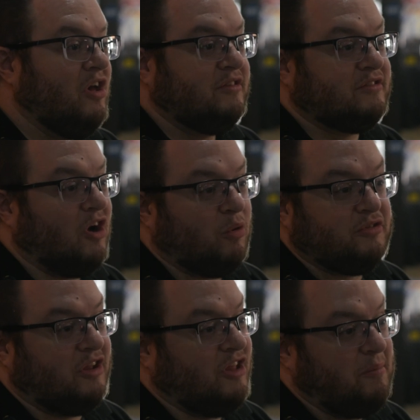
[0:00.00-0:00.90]
Star
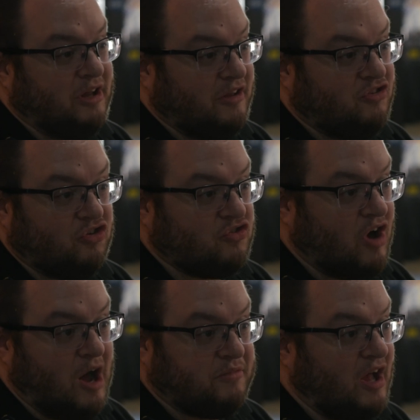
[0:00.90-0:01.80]
Wars Unlimited just
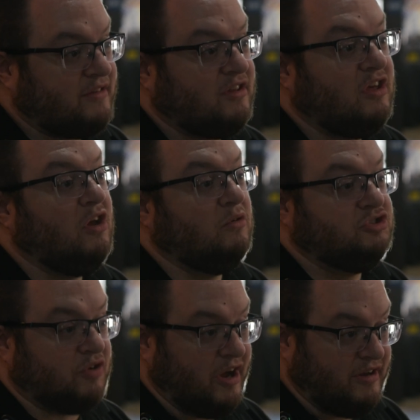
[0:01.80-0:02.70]
dropped. That's
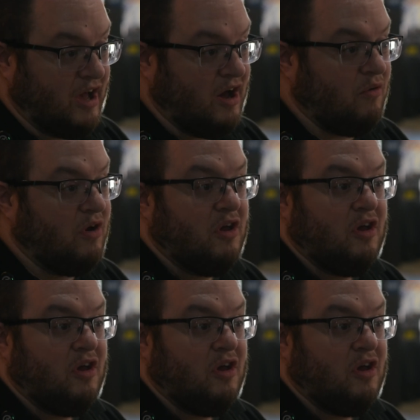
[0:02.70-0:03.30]
huge right now.